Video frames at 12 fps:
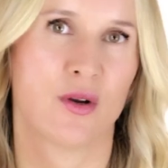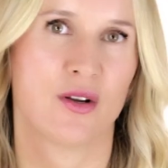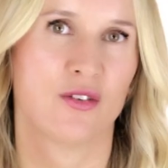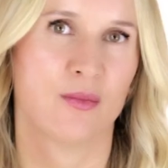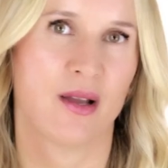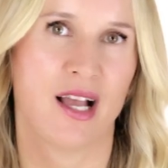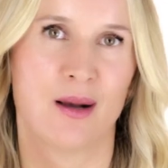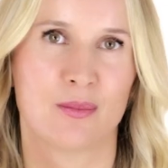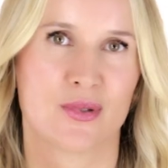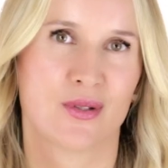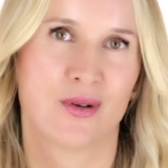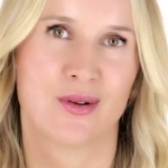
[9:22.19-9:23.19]
one of my
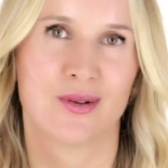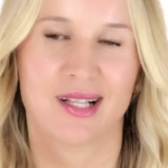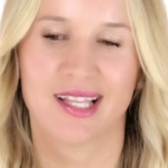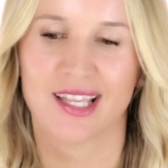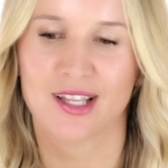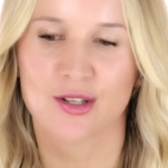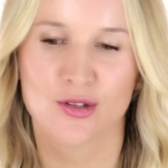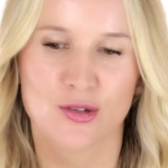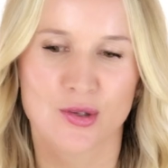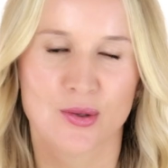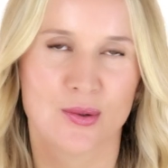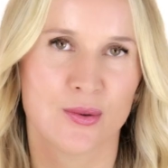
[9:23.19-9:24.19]
absolutely
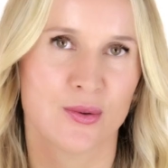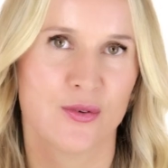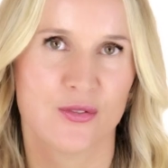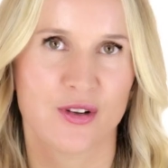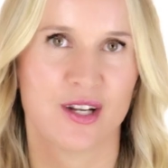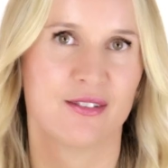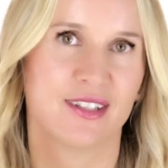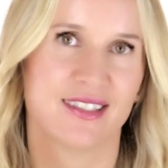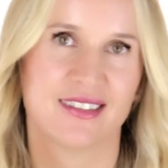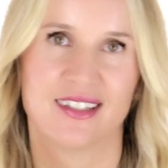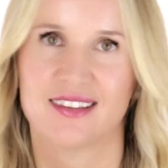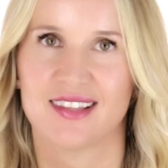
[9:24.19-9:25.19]
new
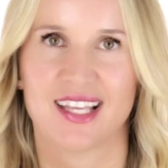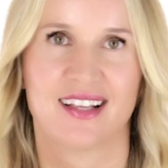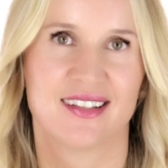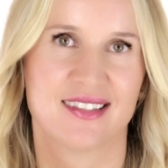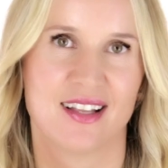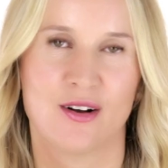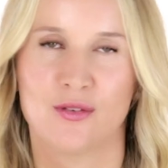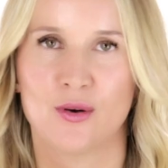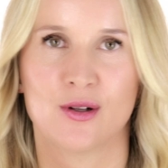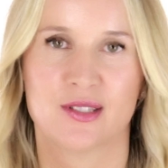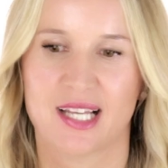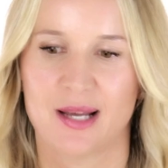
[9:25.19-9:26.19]
favorite things of
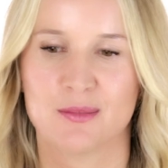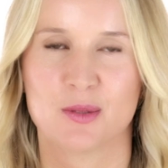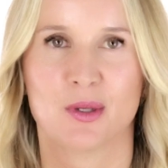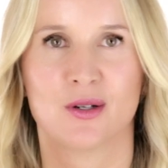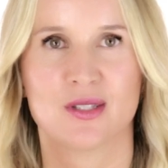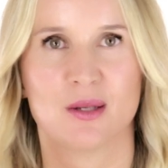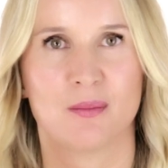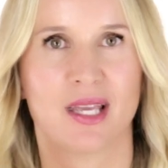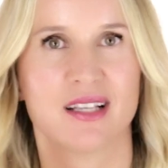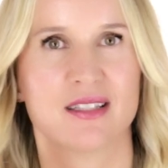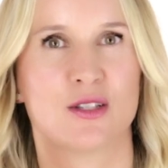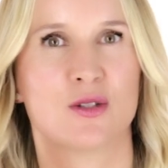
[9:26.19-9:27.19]
all times, because it
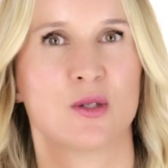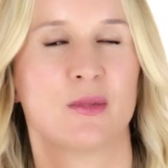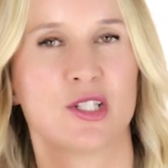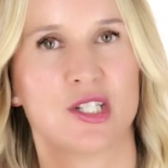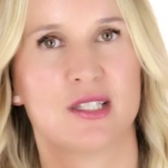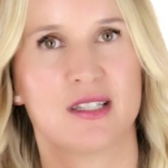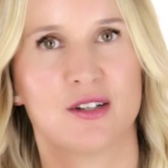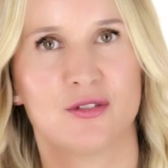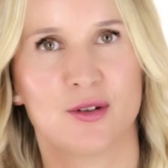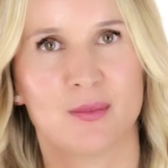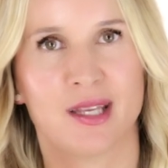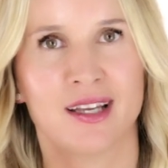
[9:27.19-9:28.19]
makes it so much easier
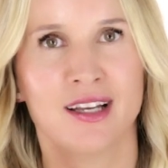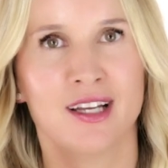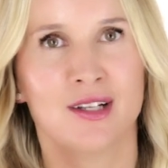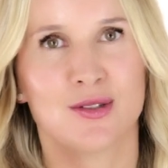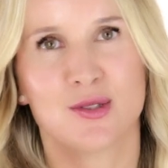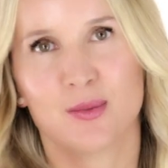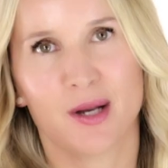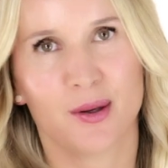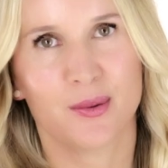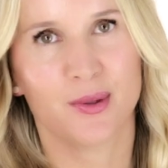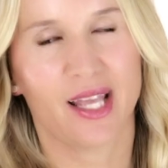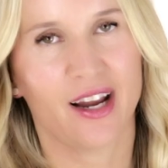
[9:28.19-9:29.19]
for me to do my
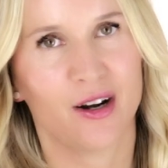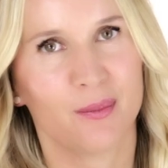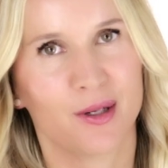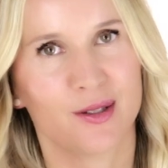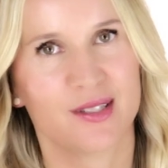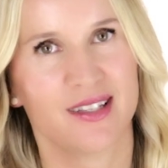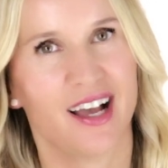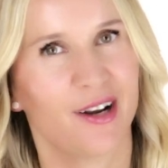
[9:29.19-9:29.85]
own hair, because